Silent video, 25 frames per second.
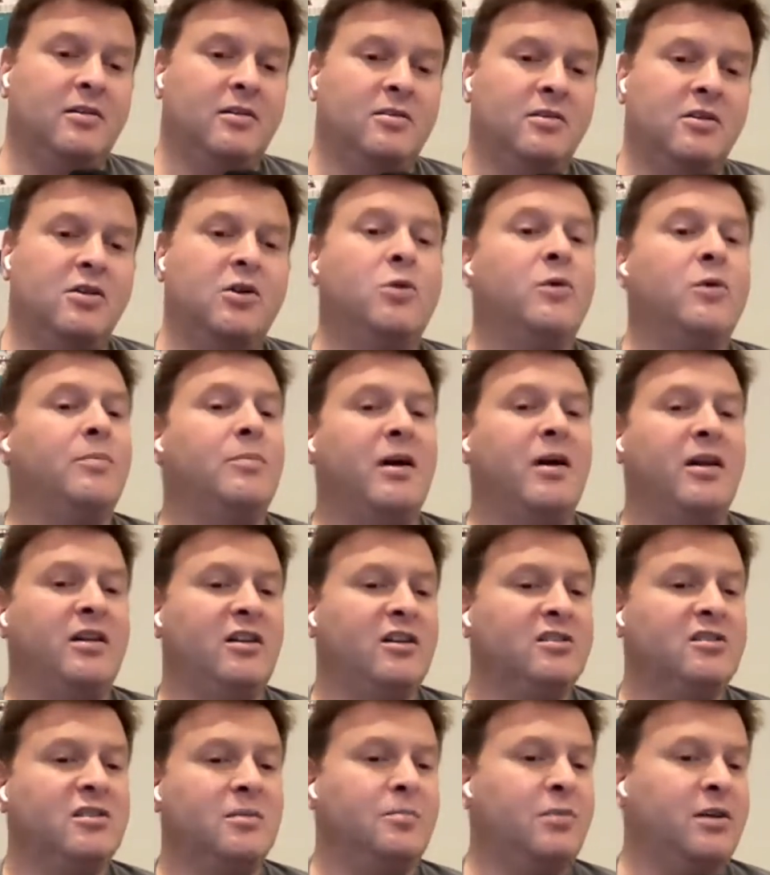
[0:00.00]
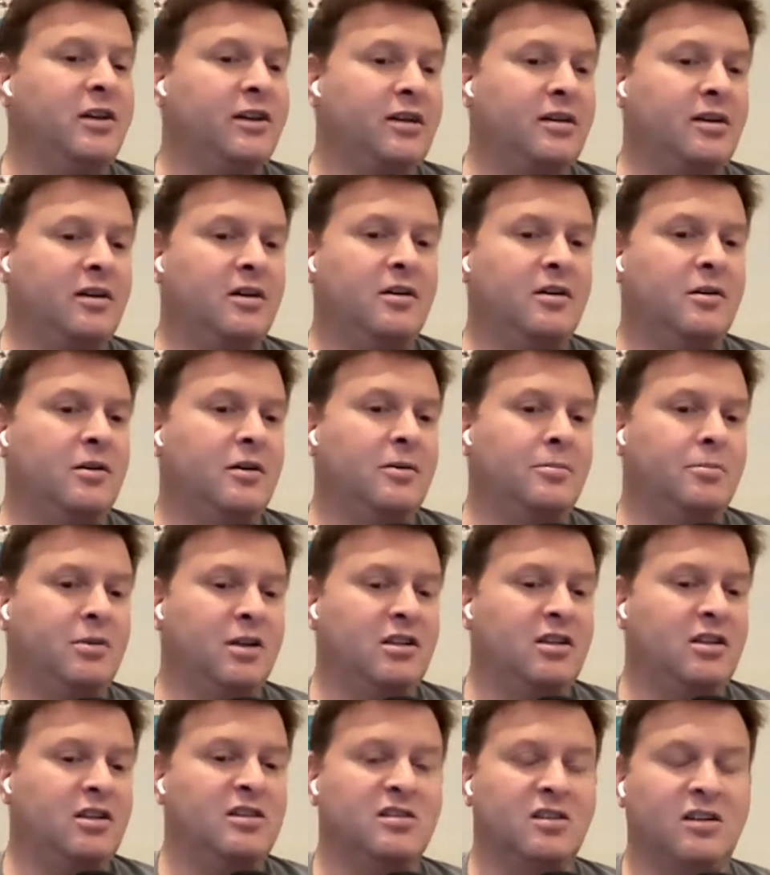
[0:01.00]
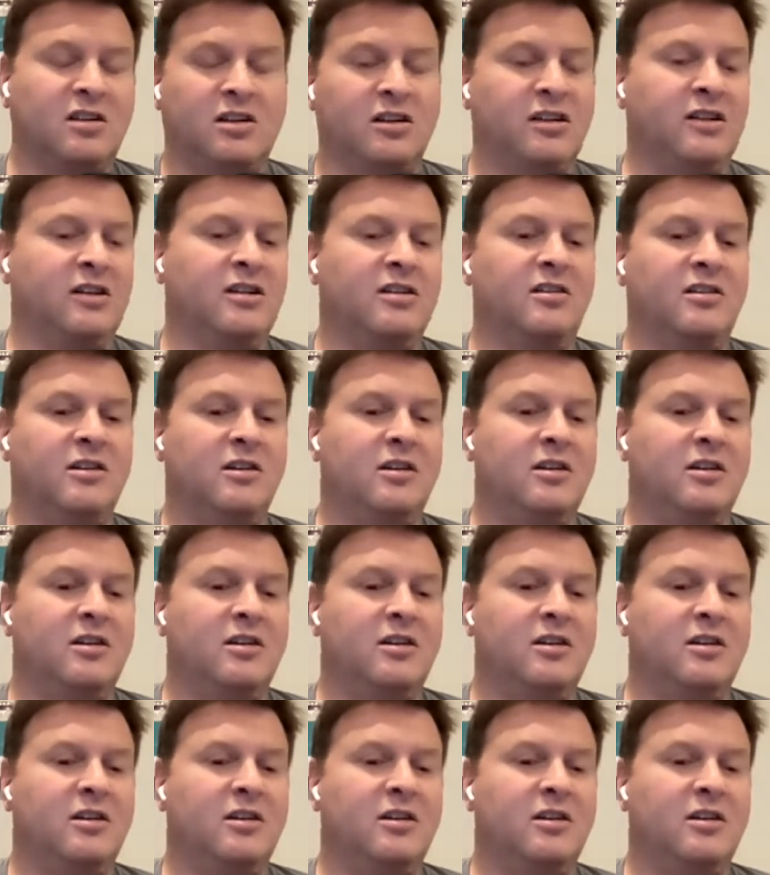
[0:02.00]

go in my list and play a playlist, and I'll hit